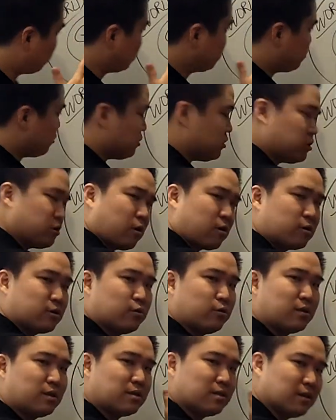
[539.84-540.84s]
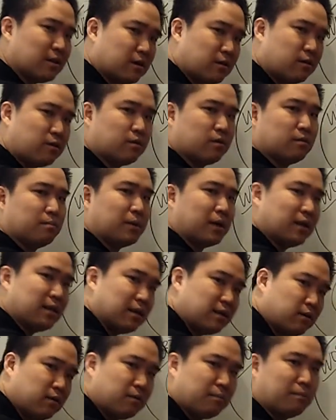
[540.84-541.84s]
once you start doing this little by
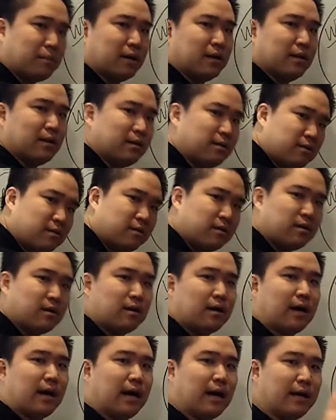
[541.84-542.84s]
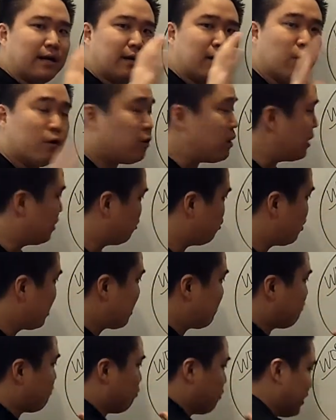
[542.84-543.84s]
little by little, I know, and you
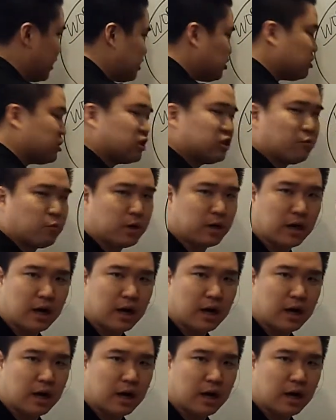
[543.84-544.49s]
have a relationship